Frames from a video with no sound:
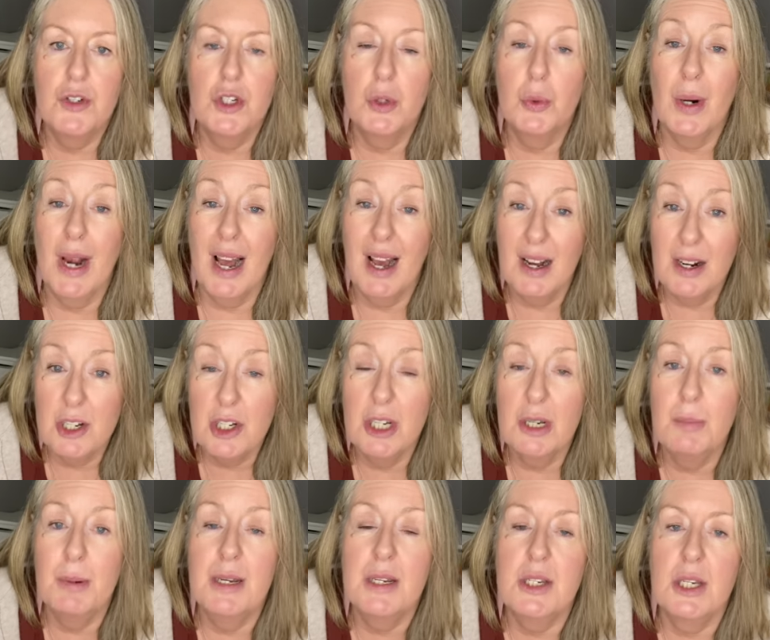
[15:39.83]
You were actually
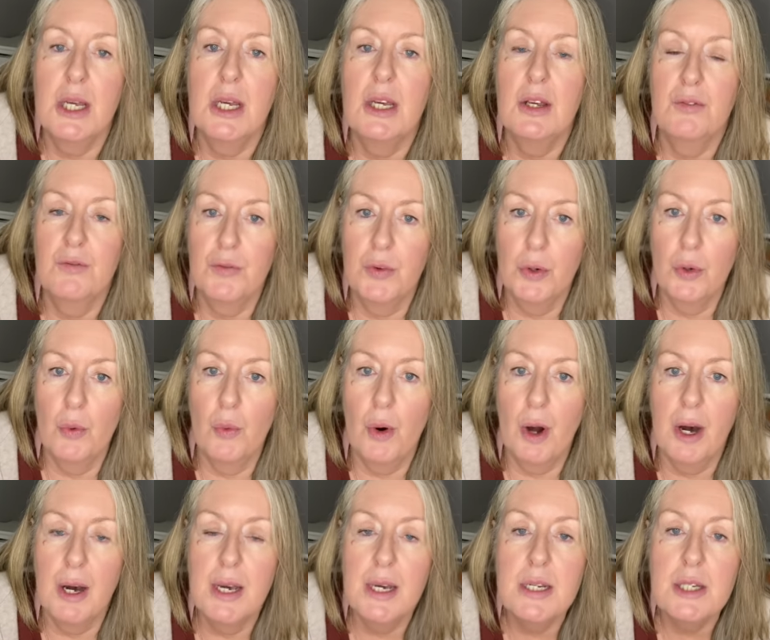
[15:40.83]
being taken for a
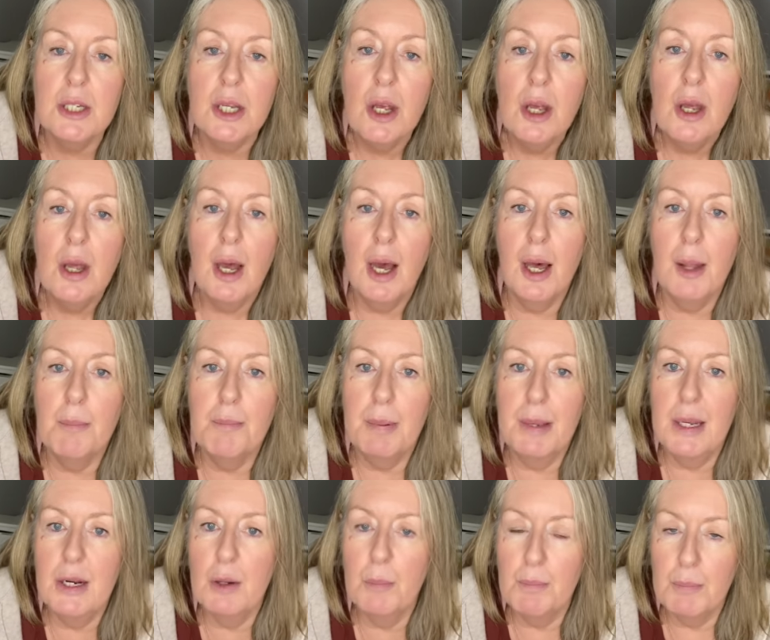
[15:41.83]
ride and
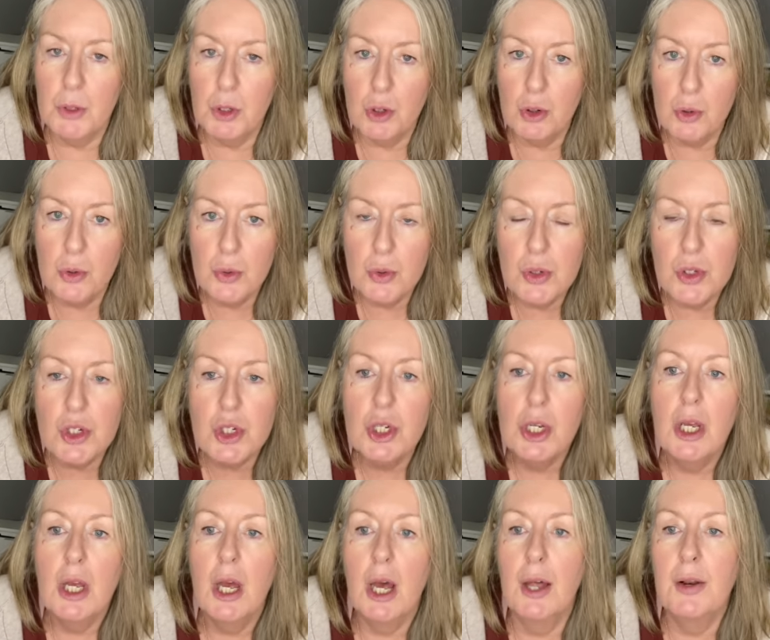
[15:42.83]
being abused
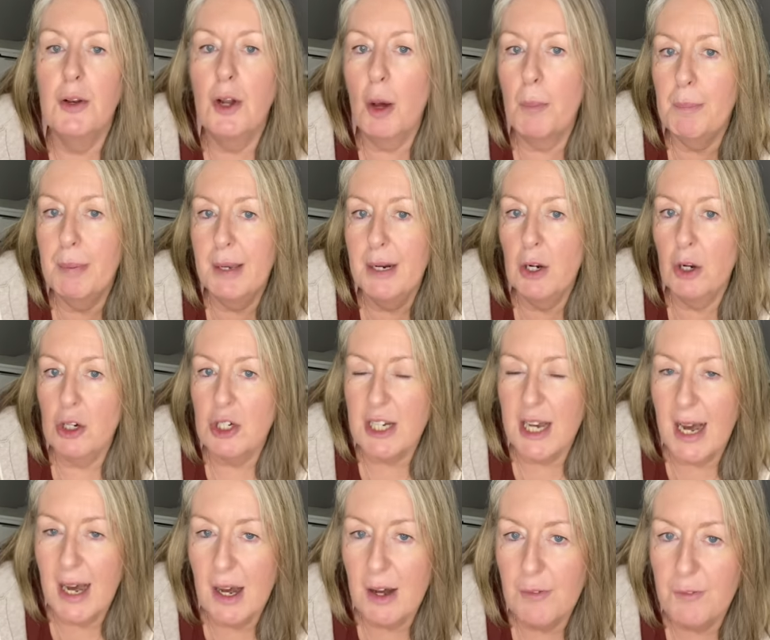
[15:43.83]
and not being looked
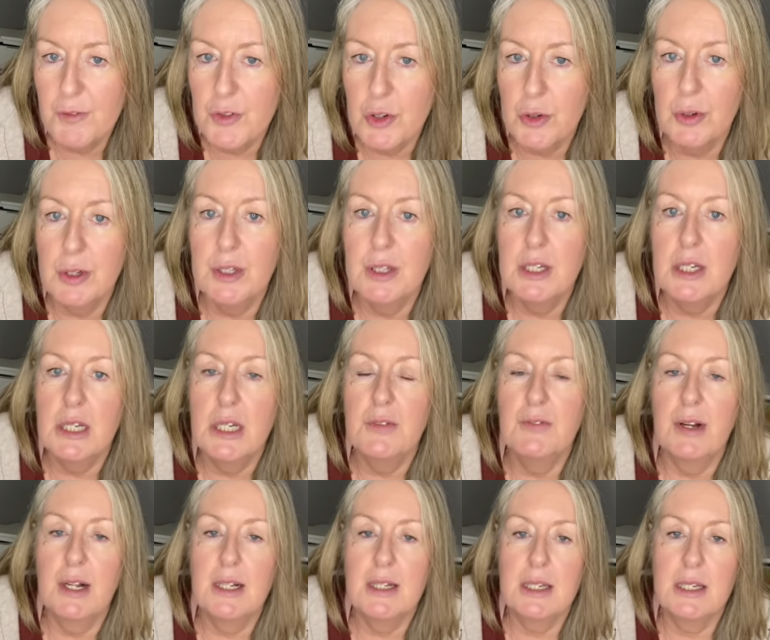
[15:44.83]
after in the
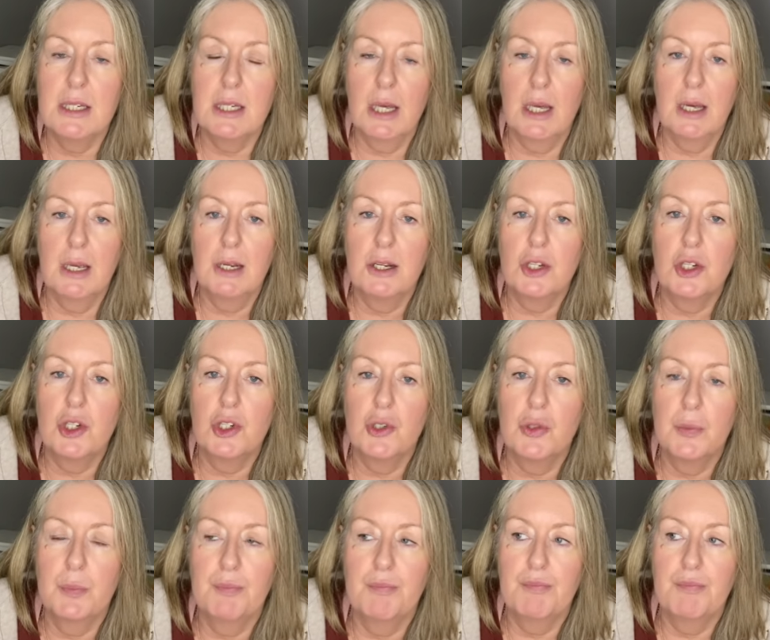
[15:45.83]
deval stage.